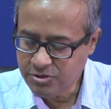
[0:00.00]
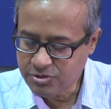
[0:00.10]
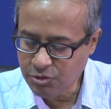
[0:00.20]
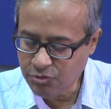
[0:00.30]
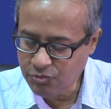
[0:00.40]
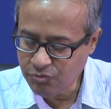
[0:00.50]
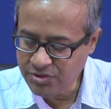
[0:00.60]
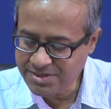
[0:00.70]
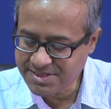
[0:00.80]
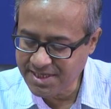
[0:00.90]
So,
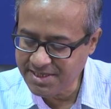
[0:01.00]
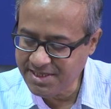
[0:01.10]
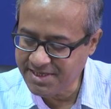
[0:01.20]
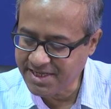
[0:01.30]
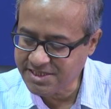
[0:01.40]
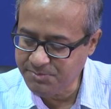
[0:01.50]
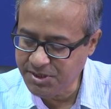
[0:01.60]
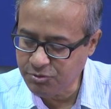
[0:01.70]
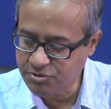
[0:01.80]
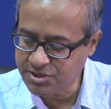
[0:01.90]
we set the next
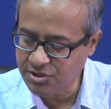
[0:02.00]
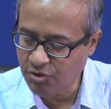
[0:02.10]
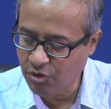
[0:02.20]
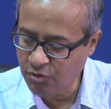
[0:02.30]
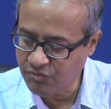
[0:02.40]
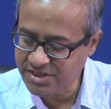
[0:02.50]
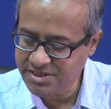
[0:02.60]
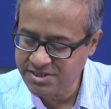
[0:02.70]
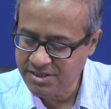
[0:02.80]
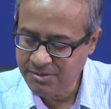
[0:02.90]
bit to 0
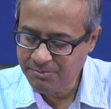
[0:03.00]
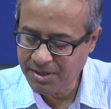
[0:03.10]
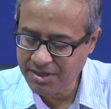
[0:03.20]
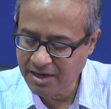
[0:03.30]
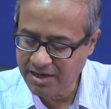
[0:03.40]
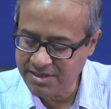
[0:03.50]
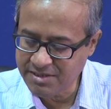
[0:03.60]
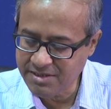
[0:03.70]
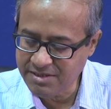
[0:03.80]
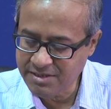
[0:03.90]
always, but
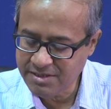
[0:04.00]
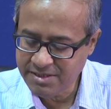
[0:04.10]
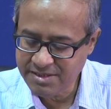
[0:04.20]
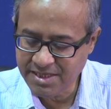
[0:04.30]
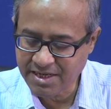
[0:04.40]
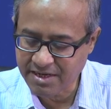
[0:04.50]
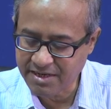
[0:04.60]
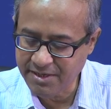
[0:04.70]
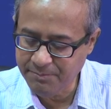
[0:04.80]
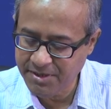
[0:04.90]
either the
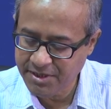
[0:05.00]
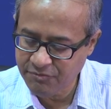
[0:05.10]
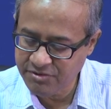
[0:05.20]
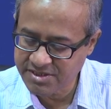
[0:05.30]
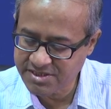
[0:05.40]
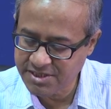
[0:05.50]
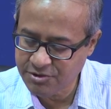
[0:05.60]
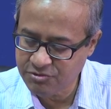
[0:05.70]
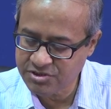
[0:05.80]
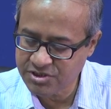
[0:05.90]
current bit we
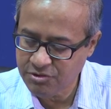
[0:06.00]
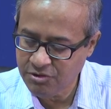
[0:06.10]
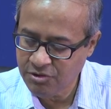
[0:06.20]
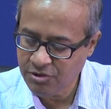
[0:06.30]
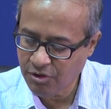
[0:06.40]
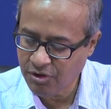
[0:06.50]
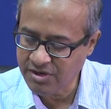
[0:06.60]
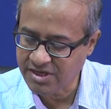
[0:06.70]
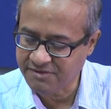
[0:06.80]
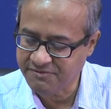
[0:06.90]
reset to 0
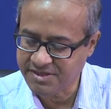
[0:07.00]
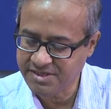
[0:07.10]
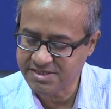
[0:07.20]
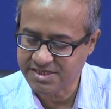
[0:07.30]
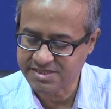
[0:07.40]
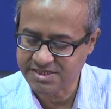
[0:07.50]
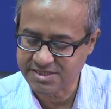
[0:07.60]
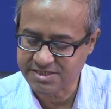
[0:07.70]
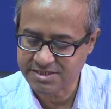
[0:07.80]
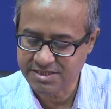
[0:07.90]
or leave it is as it
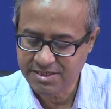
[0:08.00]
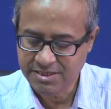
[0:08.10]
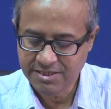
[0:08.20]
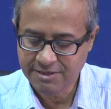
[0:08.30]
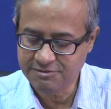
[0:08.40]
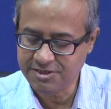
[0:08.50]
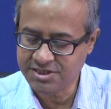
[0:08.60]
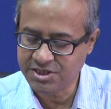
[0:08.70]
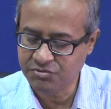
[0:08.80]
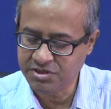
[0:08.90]
is. You see
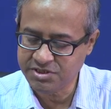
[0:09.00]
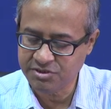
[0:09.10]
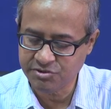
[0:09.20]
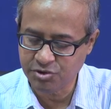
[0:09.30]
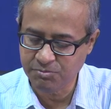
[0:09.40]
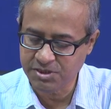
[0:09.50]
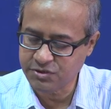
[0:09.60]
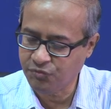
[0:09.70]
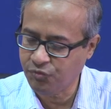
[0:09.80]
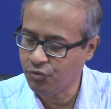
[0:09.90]
0 1 0 0
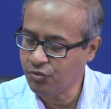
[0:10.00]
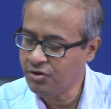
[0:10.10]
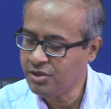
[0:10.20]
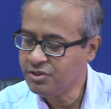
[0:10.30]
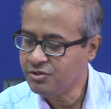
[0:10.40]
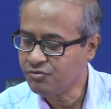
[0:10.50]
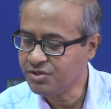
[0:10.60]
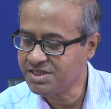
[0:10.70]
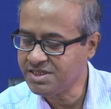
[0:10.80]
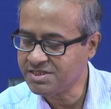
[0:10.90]
means 4
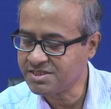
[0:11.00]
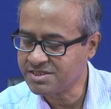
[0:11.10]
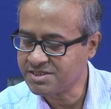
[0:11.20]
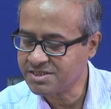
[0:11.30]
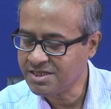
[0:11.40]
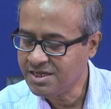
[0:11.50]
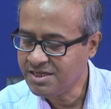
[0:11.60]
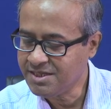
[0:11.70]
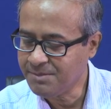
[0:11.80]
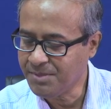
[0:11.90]
which is
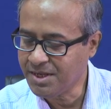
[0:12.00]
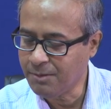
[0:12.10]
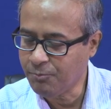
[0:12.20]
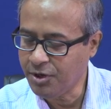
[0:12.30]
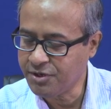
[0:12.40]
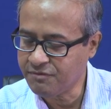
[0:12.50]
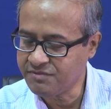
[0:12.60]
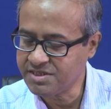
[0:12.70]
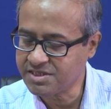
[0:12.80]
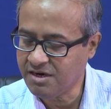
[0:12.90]
the middle point
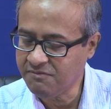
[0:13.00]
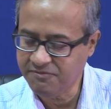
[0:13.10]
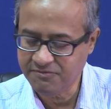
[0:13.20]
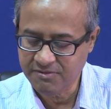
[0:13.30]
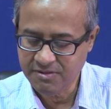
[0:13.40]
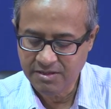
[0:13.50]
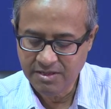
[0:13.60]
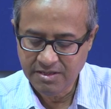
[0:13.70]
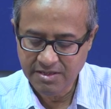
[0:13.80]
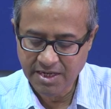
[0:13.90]
of this half
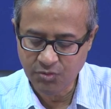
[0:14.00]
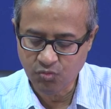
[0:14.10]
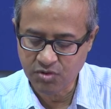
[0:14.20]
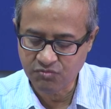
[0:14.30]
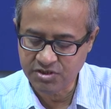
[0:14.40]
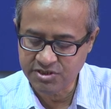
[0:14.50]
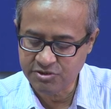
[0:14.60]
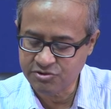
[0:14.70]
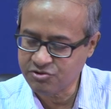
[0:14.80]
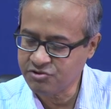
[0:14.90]
and 1 1
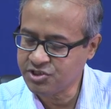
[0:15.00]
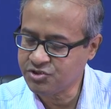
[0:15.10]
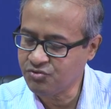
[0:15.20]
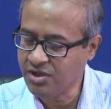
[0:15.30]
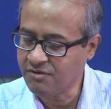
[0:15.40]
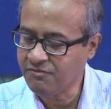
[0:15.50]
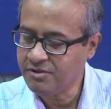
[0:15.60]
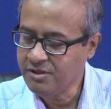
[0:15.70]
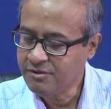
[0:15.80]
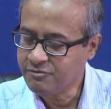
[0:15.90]
0 0 is 12
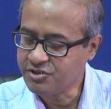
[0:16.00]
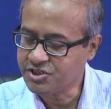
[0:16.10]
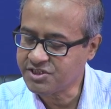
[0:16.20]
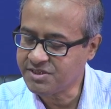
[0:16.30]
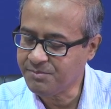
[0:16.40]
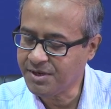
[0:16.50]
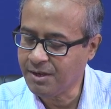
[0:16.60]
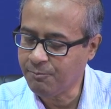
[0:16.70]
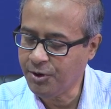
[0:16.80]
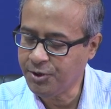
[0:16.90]
which is the
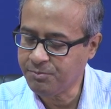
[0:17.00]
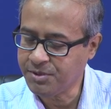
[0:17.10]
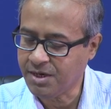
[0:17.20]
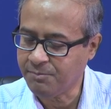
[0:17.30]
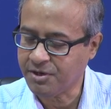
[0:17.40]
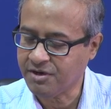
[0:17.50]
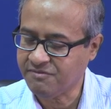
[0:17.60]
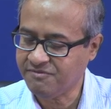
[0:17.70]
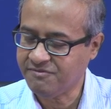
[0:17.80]
middle point of the upper half.